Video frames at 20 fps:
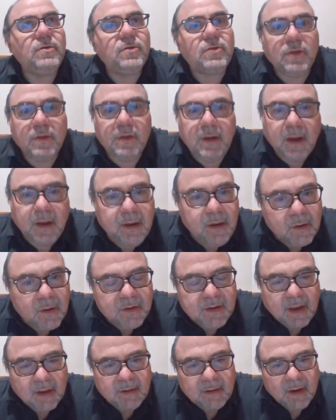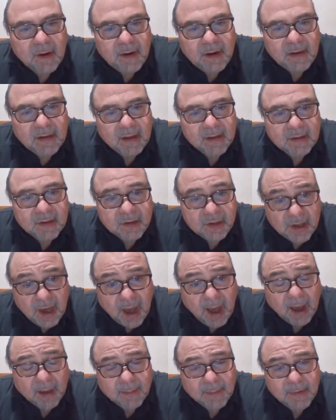So now he goes out there and he does a
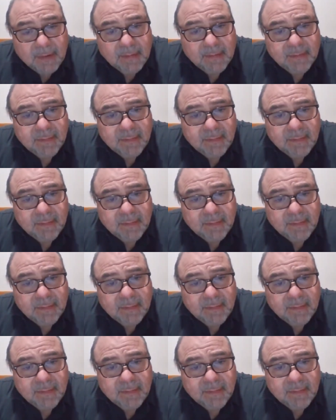job.